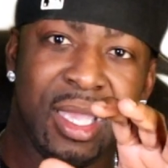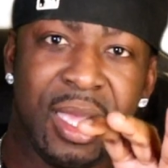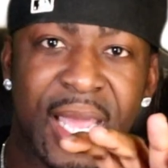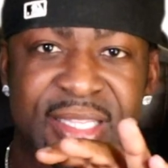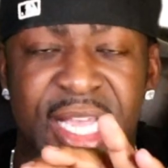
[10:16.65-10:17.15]

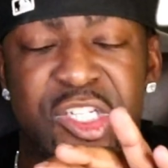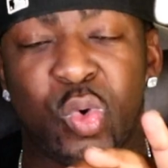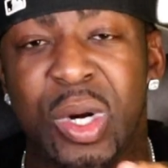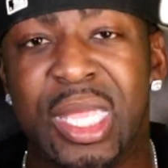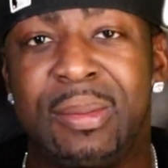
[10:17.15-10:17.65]
And as I
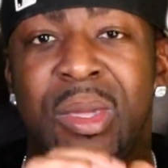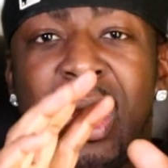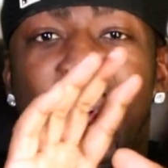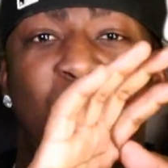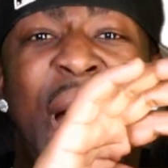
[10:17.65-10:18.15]

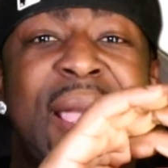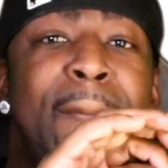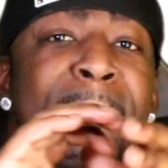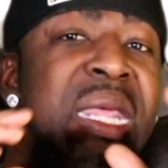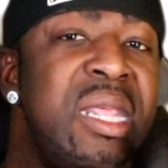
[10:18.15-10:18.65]
scream,
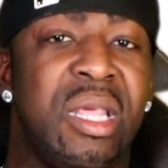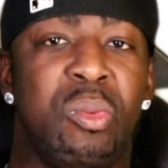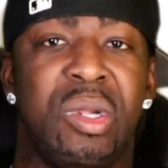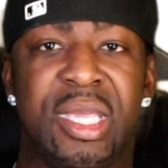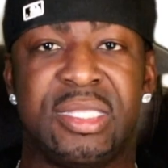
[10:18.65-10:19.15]
Rock
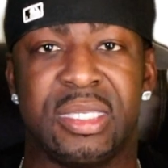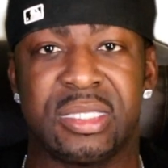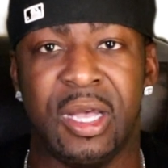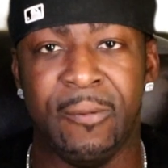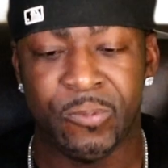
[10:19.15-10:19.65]
immediately
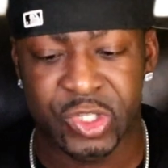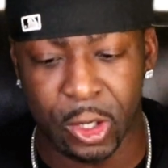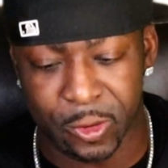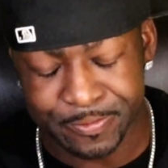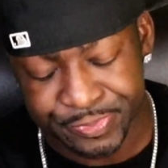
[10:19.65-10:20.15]
releases.
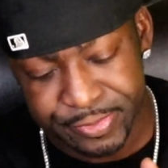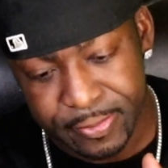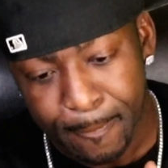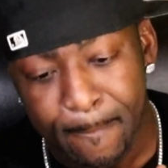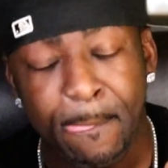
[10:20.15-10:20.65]
So
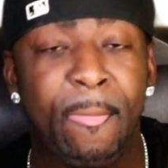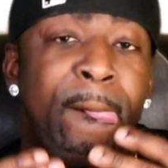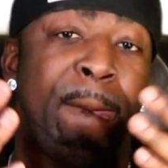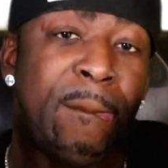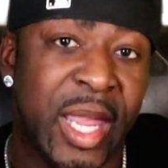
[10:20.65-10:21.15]

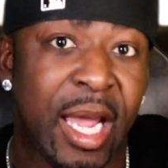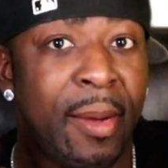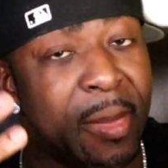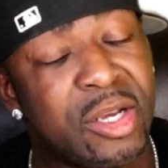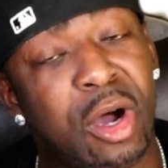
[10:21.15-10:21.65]

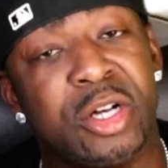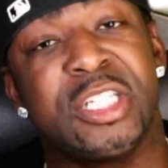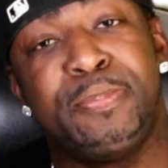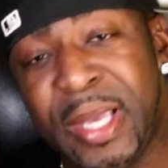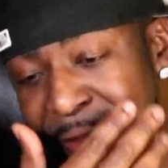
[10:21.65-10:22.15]
yeah, my
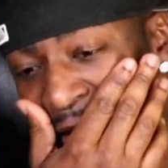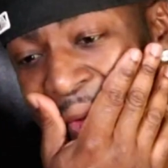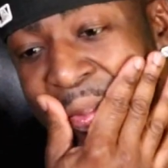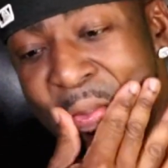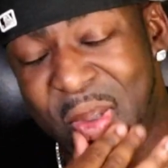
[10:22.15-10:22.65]
dog just bit
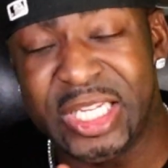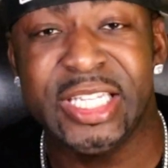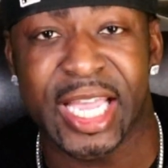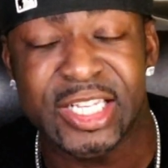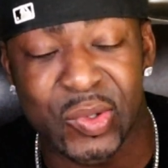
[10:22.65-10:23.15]
me.
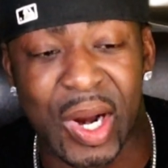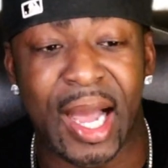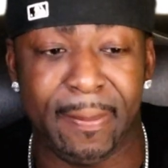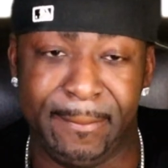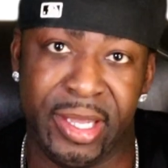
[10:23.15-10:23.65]
BGKs The
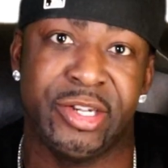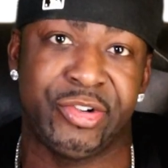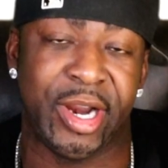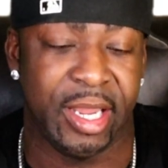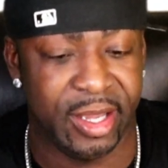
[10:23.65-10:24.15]
Rock bit
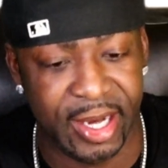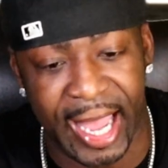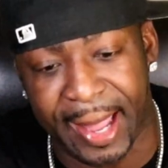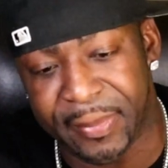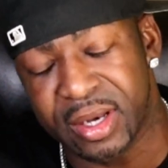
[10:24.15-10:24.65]
Dre.
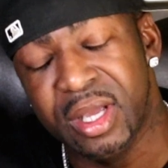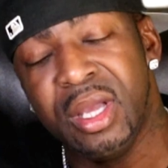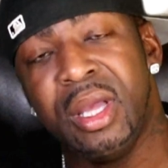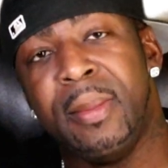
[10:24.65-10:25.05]
It happened.